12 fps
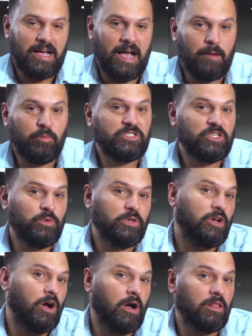I'm what you would
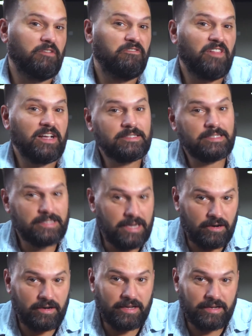call a
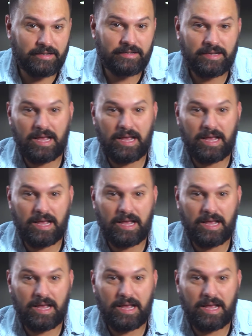flexitarian.